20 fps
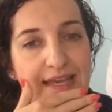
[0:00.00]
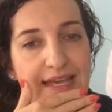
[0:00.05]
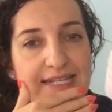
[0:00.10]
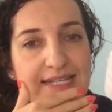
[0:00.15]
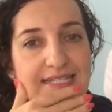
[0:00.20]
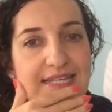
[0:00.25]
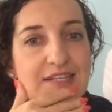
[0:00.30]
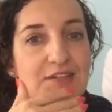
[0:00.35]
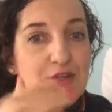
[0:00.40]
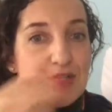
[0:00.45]

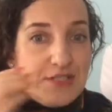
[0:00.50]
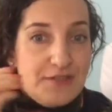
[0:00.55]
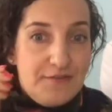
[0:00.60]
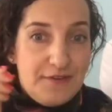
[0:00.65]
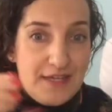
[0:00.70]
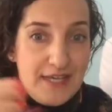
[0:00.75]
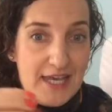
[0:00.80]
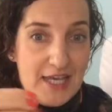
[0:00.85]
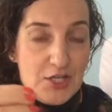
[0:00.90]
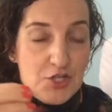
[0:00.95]
instant
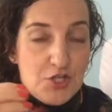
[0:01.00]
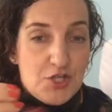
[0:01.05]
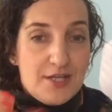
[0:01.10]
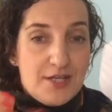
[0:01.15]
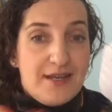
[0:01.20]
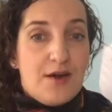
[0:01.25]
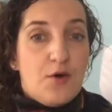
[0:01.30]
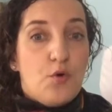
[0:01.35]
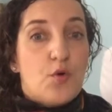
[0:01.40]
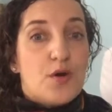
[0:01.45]

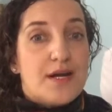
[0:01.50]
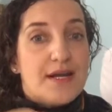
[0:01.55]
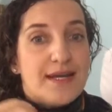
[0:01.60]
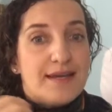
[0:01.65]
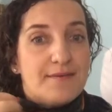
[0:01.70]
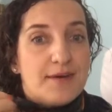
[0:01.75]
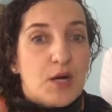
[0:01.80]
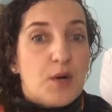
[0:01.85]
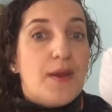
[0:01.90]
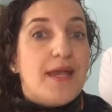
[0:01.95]
gratification
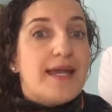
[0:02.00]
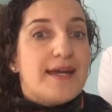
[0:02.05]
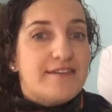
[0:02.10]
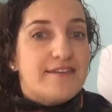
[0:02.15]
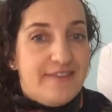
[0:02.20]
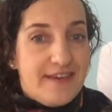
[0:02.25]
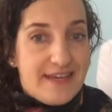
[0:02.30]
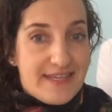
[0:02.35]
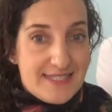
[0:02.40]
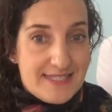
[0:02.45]
or quick
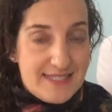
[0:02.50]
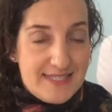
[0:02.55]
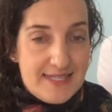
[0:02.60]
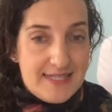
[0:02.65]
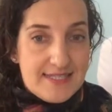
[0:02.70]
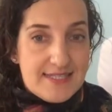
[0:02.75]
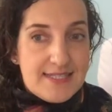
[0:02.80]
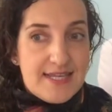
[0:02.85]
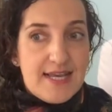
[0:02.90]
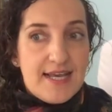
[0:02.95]

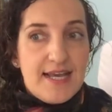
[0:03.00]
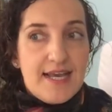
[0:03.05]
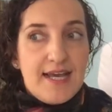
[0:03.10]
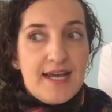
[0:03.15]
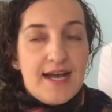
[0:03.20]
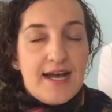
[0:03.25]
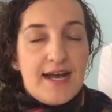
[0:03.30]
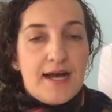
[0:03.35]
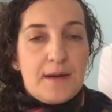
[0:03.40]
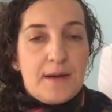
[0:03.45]
fixes
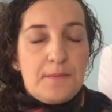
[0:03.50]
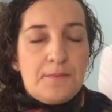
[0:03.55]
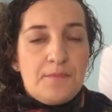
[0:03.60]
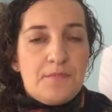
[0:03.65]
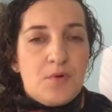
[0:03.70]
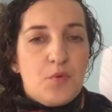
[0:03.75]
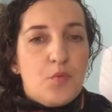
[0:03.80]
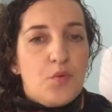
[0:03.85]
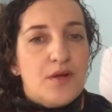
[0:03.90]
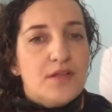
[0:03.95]

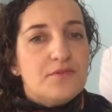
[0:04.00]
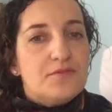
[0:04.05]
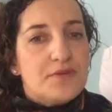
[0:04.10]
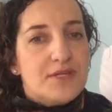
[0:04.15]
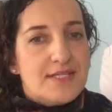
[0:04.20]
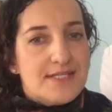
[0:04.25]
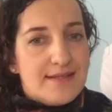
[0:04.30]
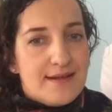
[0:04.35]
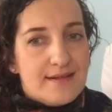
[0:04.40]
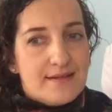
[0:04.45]
will
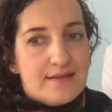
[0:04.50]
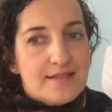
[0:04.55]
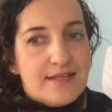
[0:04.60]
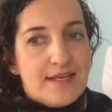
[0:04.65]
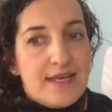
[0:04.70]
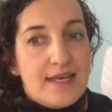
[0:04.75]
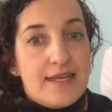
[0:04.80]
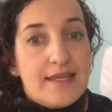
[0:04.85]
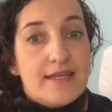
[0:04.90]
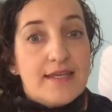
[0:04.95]
result
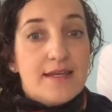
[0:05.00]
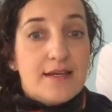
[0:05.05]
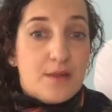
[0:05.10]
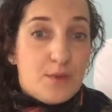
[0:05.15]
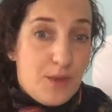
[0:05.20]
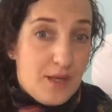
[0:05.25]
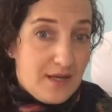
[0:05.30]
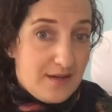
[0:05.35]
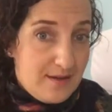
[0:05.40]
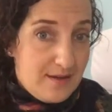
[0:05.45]
in
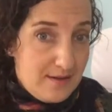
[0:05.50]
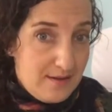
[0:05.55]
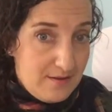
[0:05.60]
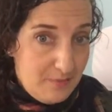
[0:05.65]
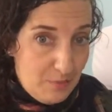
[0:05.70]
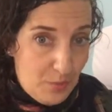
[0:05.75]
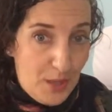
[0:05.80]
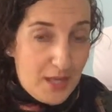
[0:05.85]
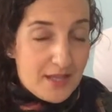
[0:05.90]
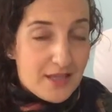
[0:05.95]
quick
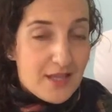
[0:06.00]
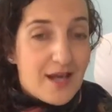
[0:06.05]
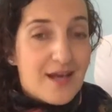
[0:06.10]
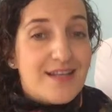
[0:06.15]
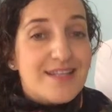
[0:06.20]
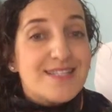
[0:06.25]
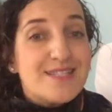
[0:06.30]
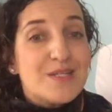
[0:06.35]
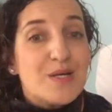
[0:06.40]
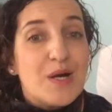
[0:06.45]
weight
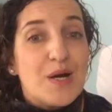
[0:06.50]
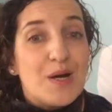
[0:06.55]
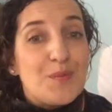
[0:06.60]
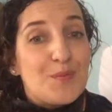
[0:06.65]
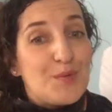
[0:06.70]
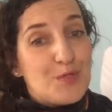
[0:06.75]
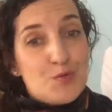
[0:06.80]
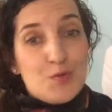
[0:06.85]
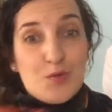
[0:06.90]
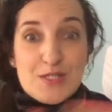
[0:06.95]
loss,
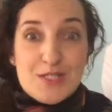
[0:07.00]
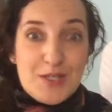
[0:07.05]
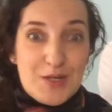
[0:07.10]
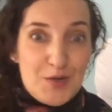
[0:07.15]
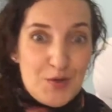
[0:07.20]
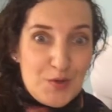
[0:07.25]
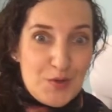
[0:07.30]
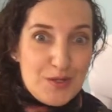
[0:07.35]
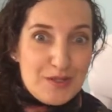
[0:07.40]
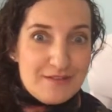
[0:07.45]
which was the
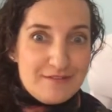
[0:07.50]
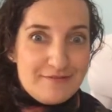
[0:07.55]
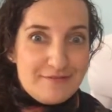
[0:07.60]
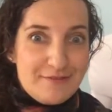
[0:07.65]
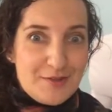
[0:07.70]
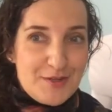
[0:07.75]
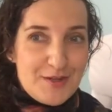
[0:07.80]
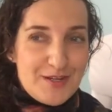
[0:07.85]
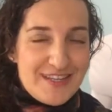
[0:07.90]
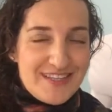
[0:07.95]
goal
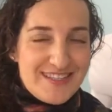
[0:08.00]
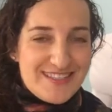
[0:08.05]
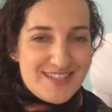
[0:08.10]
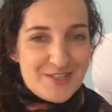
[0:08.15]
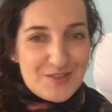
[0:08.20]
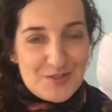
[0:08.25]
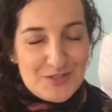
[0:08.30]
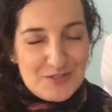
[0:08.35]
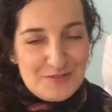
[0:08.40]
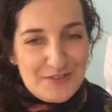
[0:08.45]
for
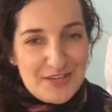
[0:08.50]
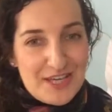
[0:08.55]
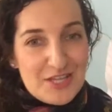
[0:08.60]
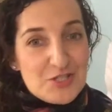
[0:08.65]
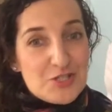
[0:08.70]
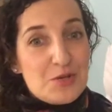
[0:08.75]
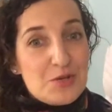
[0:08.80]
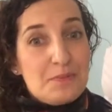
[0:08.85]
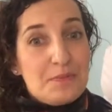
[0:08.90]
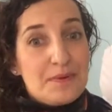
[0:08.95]
instant
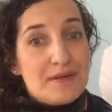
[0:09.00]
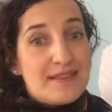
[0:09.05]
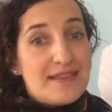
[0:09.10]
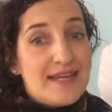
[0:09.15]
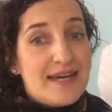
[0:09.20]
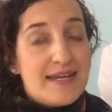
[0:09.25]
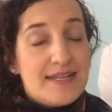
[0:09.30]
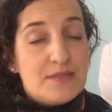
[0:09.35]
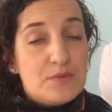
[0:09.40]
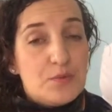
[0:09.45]
gratification, but
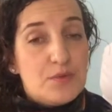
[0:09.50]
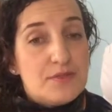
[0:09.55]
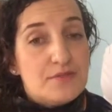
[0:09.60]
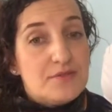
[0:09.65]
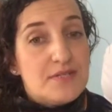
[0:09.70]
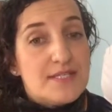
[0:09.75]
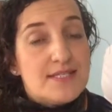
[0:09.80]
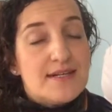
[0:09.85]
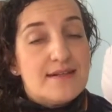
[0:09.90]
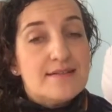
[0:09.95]
that
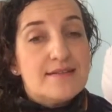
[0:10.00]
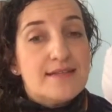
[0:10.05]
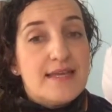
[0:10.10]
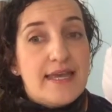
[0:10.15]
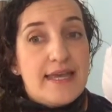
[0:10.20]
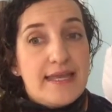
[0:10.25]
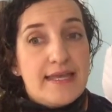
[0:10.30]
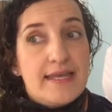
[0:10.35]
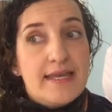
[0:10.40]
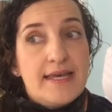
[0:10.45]
would result
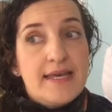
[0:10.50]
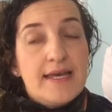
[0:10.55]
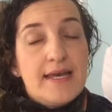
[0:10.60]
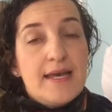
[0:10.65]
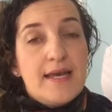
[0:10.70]
in